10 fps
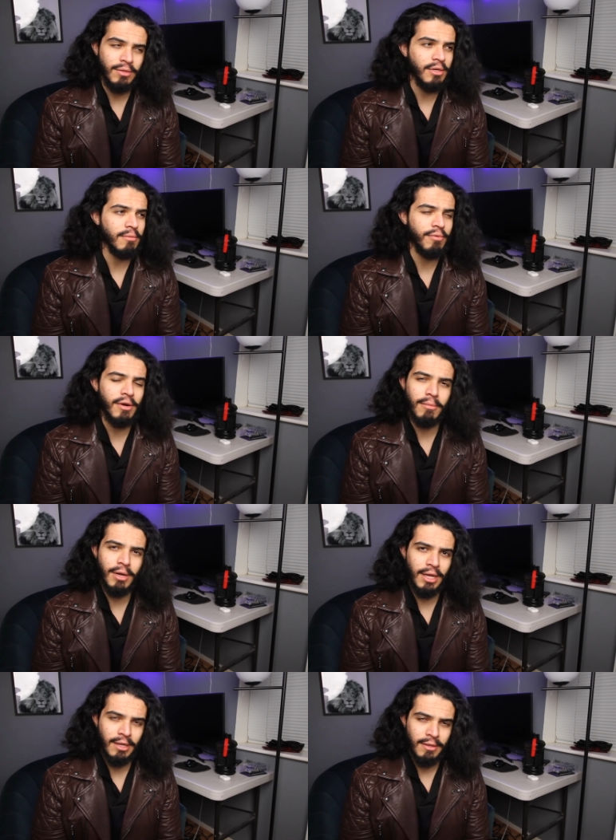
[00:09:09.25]
You can print
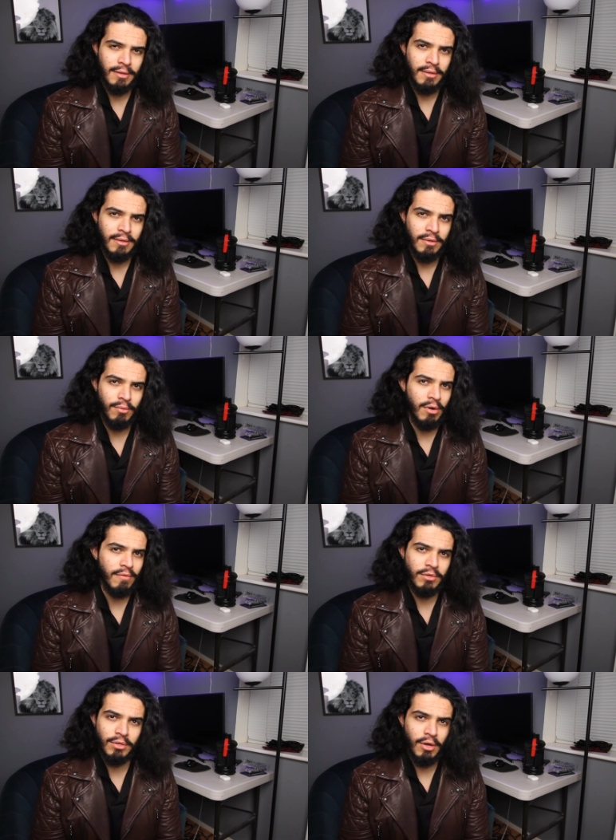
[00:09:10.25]
money
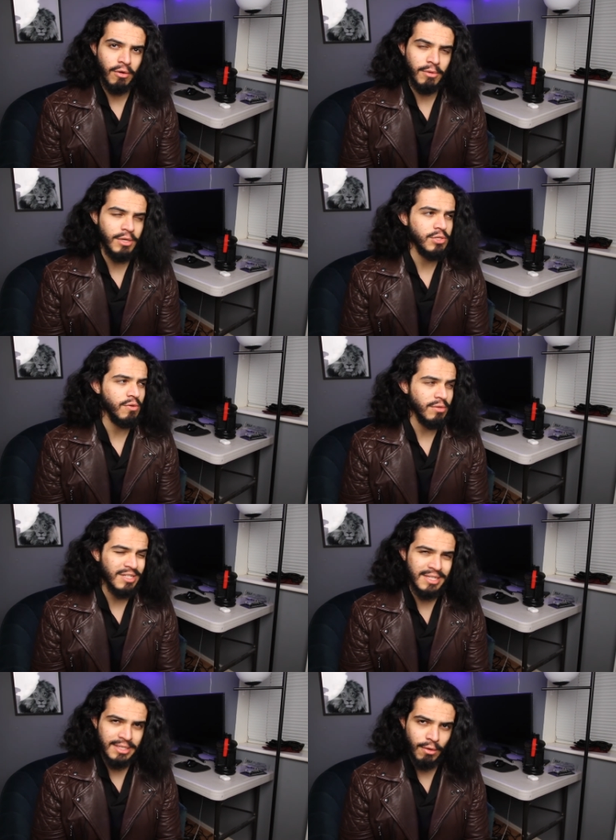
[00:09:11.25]
wherever you go because you're
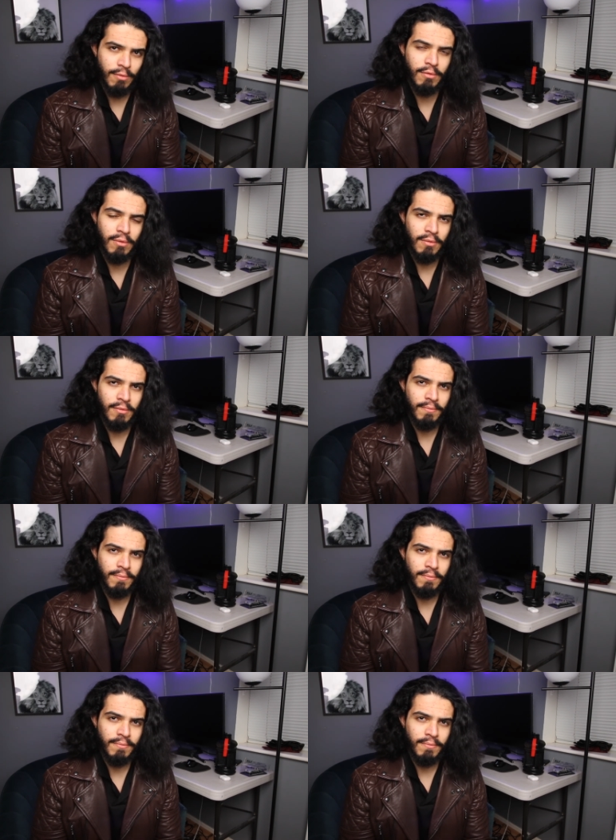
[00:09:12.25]
skillful.